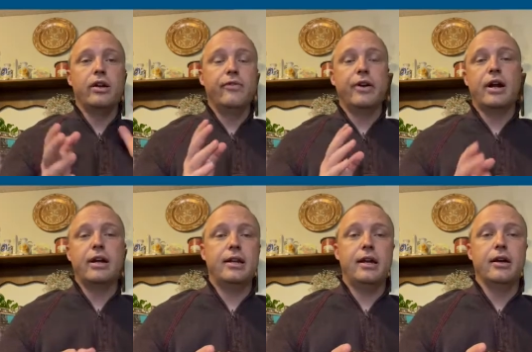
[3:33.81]
of an
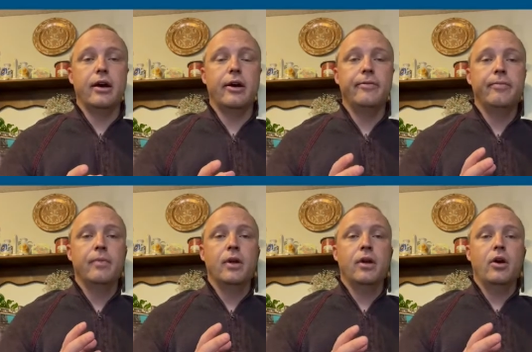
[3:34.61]
idea
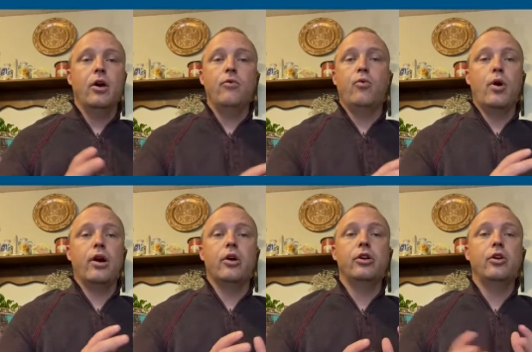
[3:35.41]
of
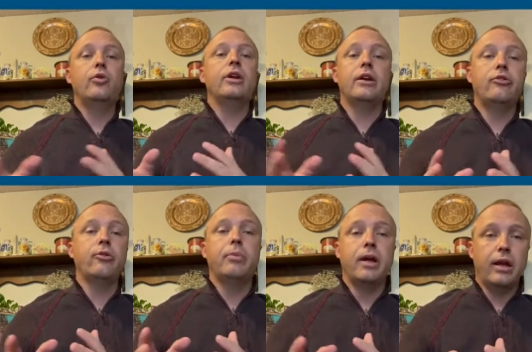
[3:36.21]
where you need to
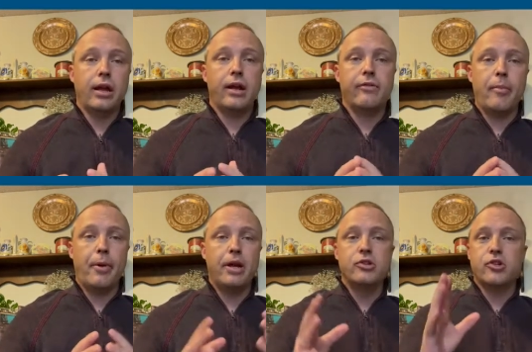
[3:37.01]
be. And
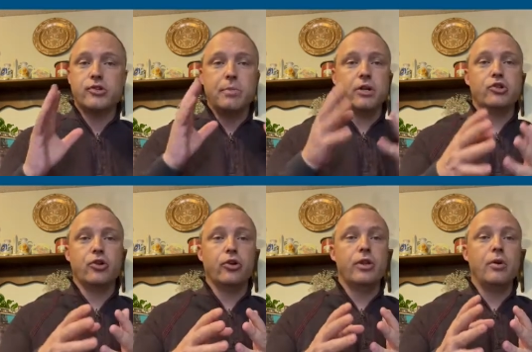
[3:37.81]
everybody just make
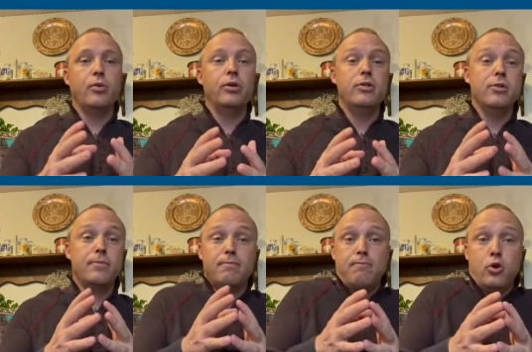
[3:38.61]
sure that when you
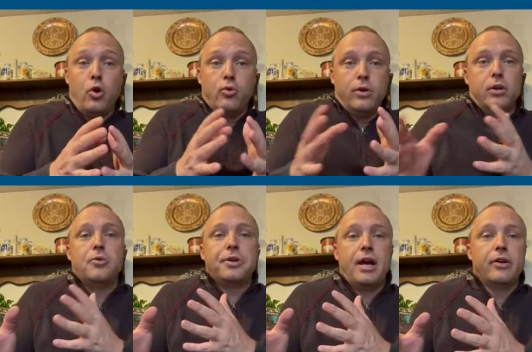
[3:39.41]
go to a loan
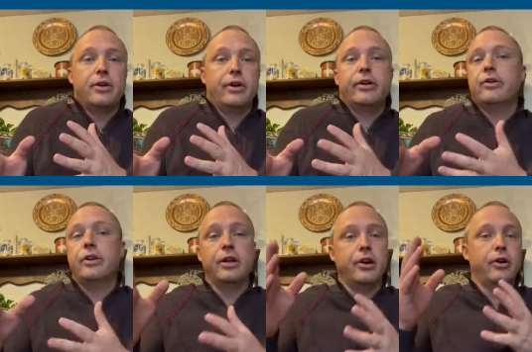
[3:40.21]
calculator. You can
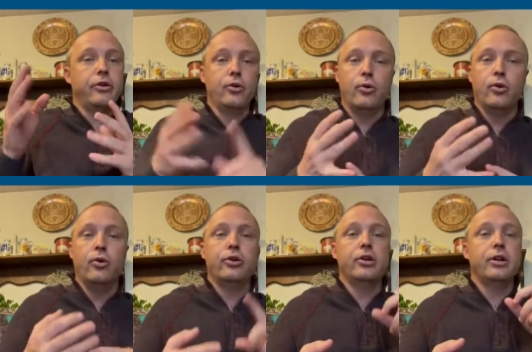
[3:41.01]
get it on Google.
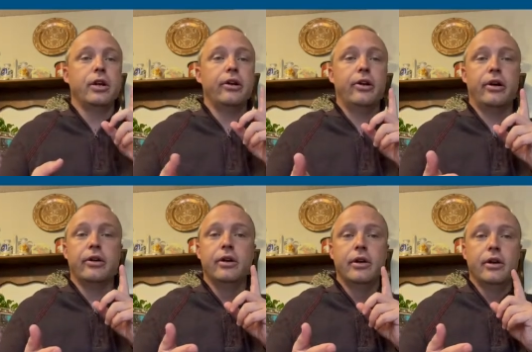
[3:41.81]
You can get it on
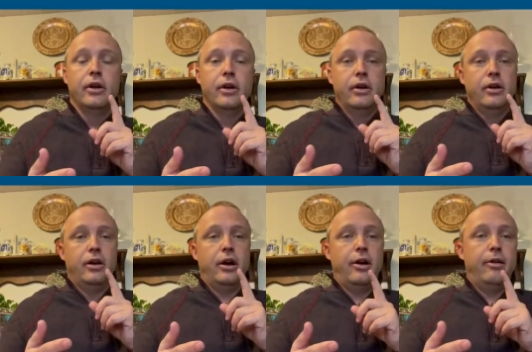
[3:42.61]

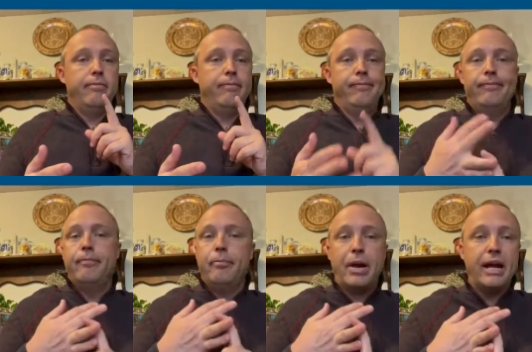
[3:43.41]
uh,
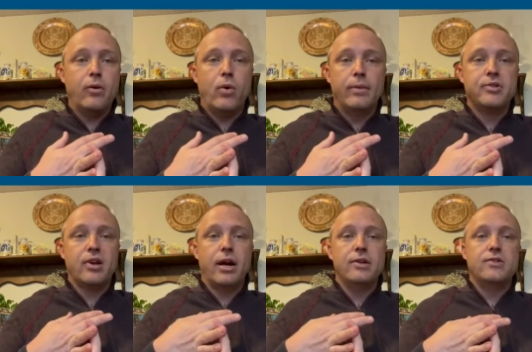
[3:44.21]
bank
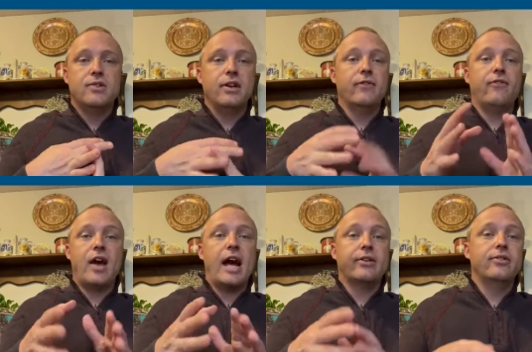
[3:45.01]
websites. In
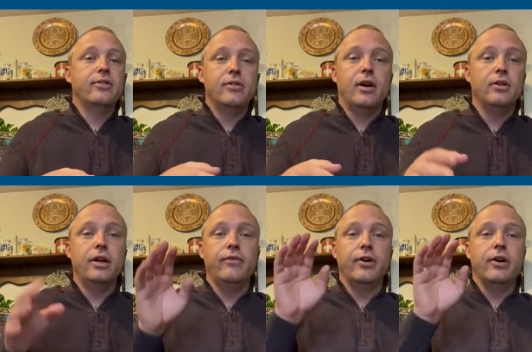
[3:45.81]
fact, I'll
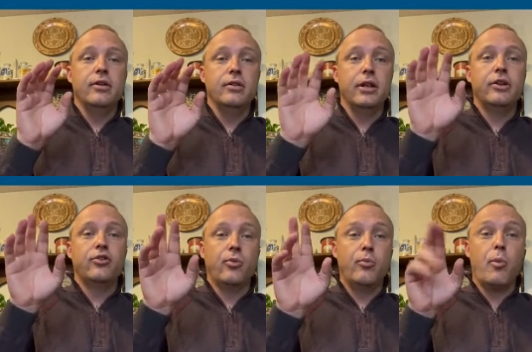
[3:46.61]
leave a link
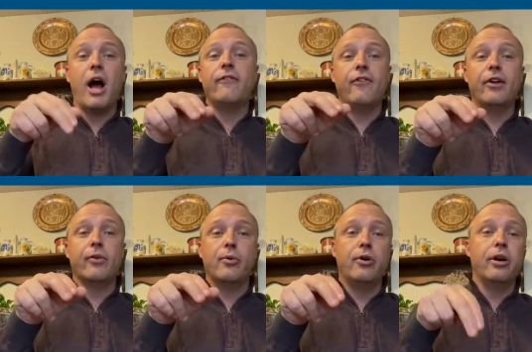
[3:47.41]
to my favorite
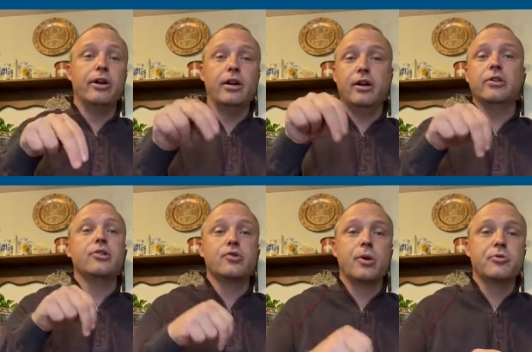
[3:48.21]
one in the
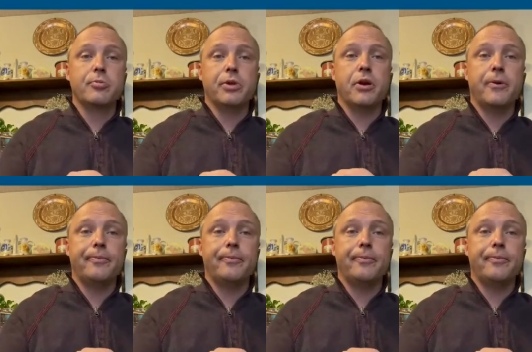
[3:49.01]
description below.